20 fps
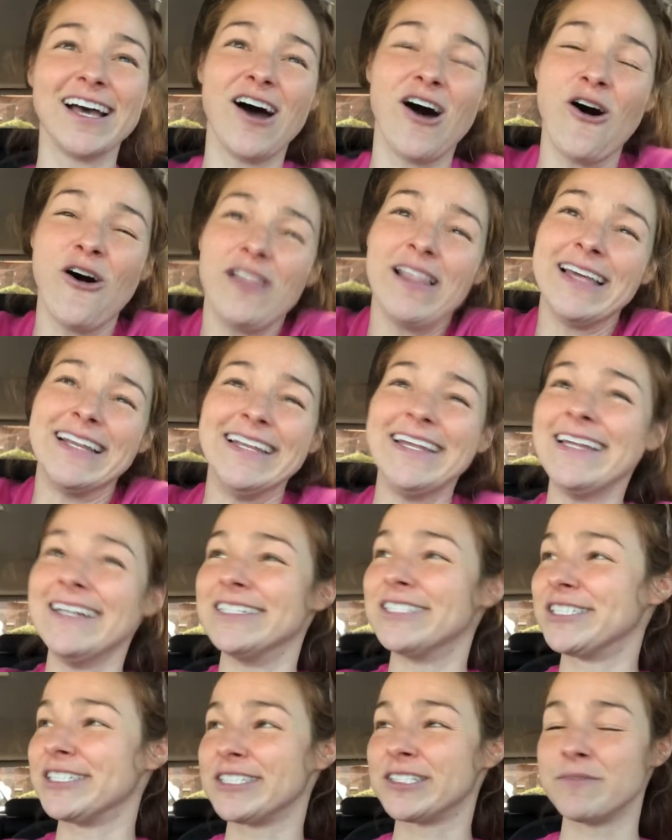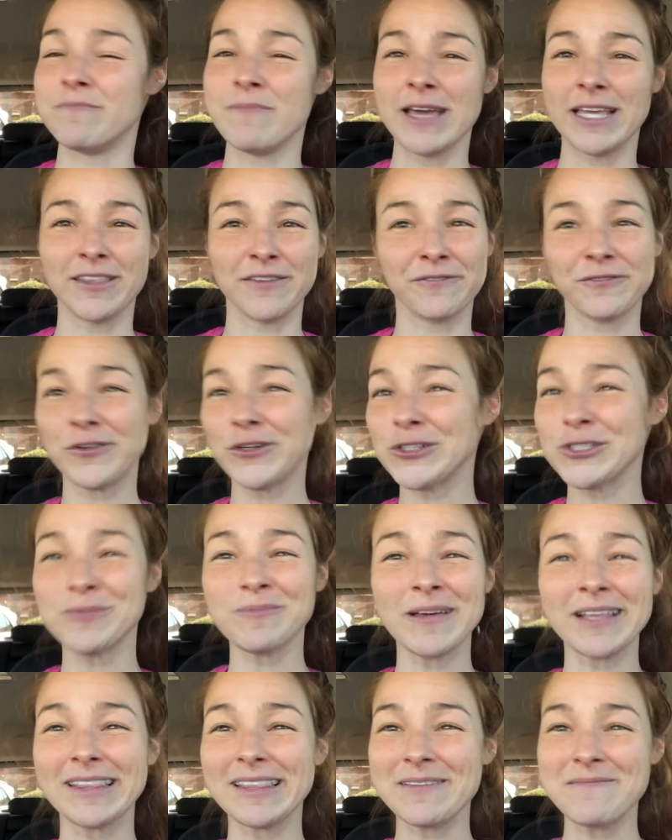all I need is just to make the first
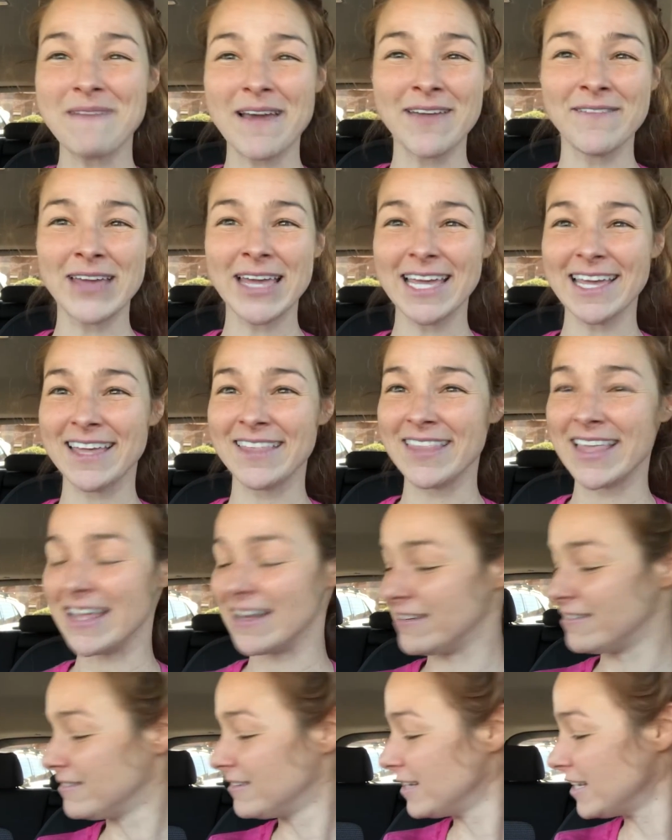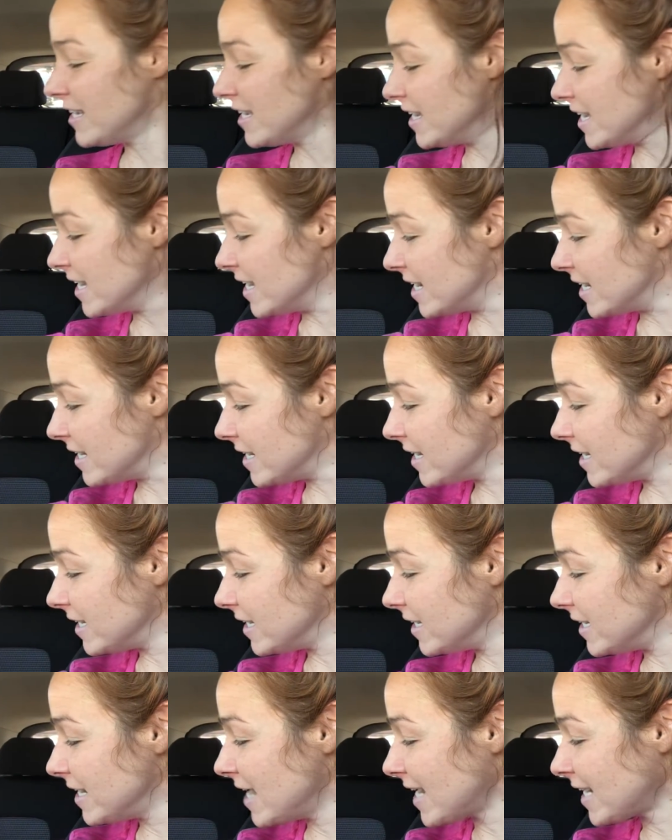monthly payment, and then in
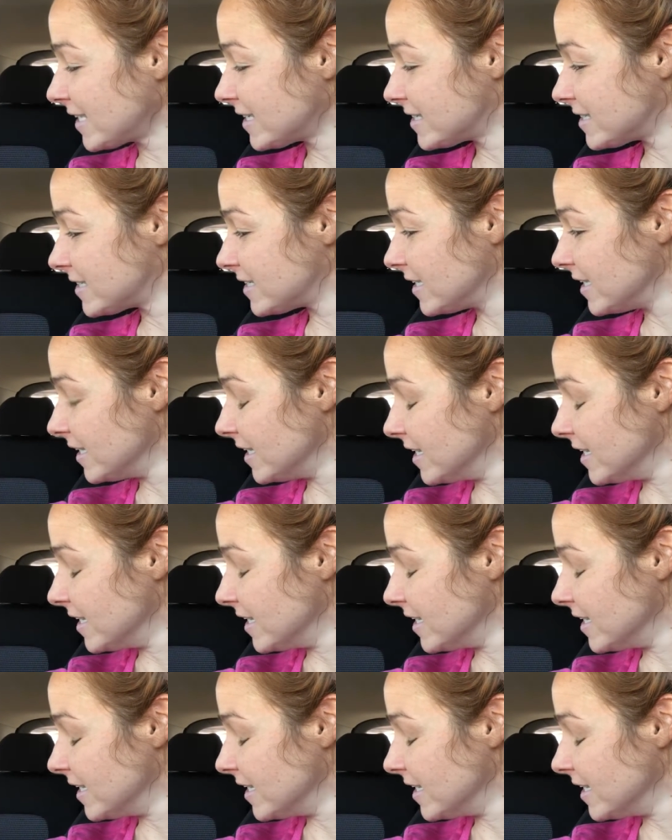next